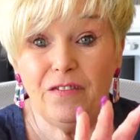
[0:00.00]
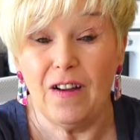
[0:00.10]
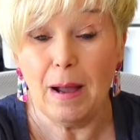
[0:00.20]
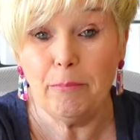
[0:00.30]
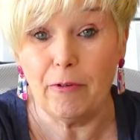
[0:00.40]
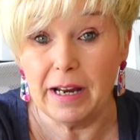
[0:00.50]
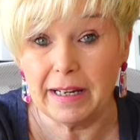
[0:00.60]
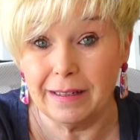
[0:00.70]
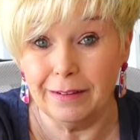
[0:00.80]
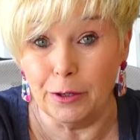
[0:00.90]

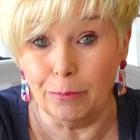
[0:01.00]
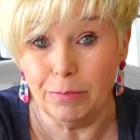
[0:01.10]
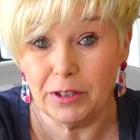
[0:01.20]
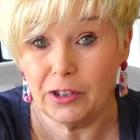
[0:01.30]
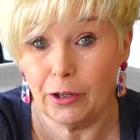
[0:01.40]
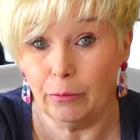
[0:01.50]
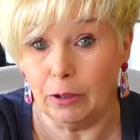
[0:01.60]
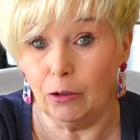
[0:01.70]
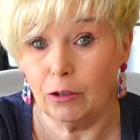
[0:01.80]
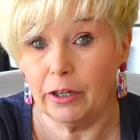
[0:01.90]
Fabric number 2,
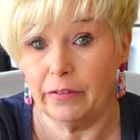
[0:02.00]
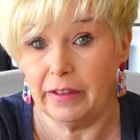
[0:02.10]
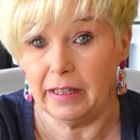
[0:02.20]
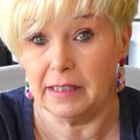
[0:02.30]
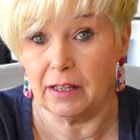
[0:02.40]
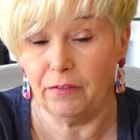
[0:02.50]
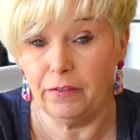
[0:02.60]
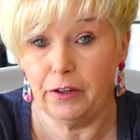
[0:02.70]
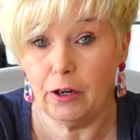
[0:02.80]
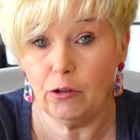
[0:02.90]
look at this
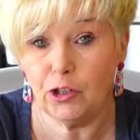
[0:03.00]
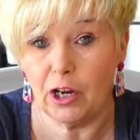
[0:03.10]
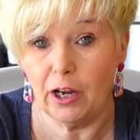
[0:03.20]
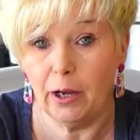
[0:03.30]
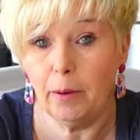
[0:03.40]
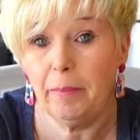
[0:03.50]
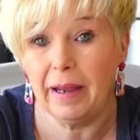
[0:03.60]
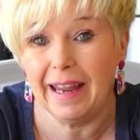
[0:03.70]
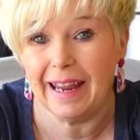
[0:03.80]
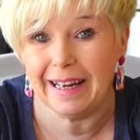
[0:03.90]
fuchsia
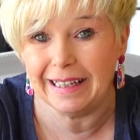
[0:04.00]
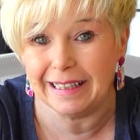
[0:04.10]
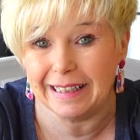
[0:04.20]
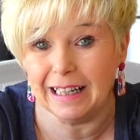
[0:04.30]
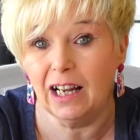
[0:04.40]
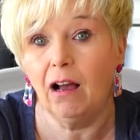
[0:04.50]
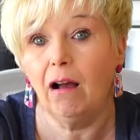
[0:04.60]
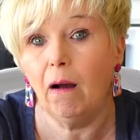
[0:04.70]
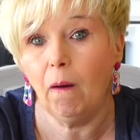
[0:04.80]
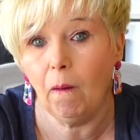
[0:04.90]
pink.
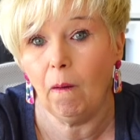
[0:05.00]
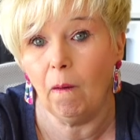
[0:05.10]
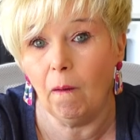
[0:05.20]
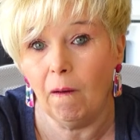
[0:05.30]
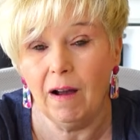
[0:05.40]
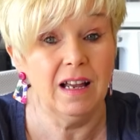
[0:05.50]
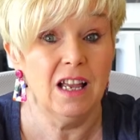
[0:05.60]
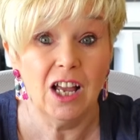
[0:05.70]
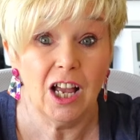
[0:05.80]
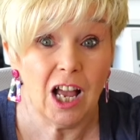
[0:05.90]
Oh,
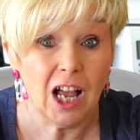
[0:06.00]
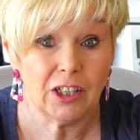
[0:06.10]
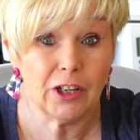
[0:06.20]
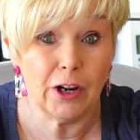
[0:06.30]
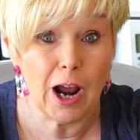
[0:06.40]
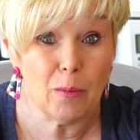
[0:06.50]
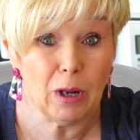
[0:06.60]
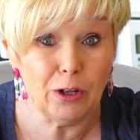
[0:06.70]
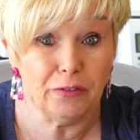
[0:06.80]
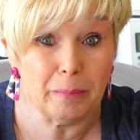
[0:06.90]
you know I
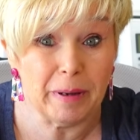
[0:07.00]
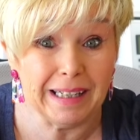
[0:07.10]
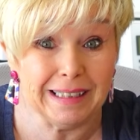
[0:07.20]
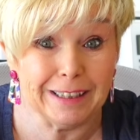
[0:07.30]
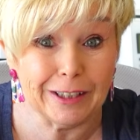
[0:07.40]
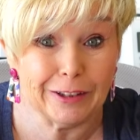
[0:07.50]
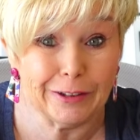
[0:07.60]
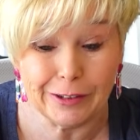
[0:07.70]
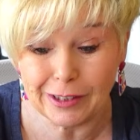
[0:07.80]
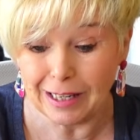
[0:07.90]
love a pink,
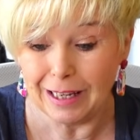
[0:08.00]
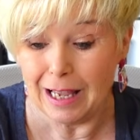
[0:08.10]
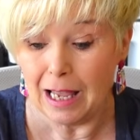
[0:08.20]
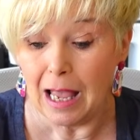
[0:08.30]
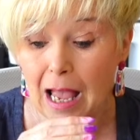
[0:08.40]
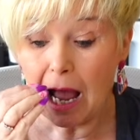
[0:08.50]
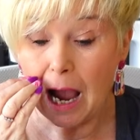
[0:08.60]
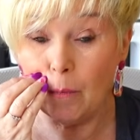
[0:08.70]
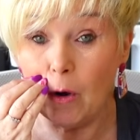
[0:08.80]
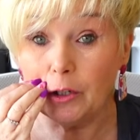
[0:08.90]
girls.
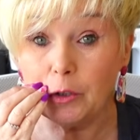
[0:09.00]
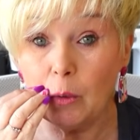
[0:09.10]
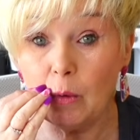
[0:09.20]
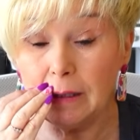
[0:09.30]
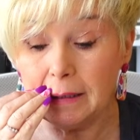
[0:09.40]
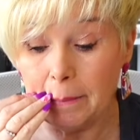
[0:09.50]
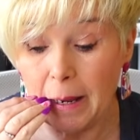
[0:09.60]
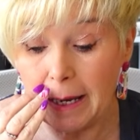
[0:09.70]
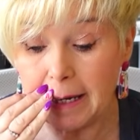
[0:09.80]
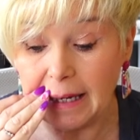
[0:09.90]
And what do I want to
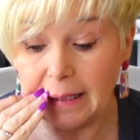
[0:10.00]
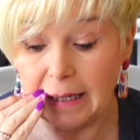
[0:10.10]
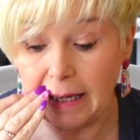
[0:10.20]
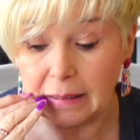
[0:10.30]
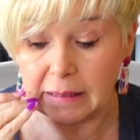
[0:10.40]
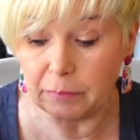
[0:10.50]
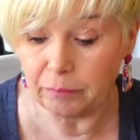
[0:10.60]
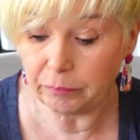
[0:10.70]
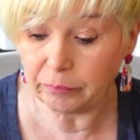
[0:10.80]
make in this?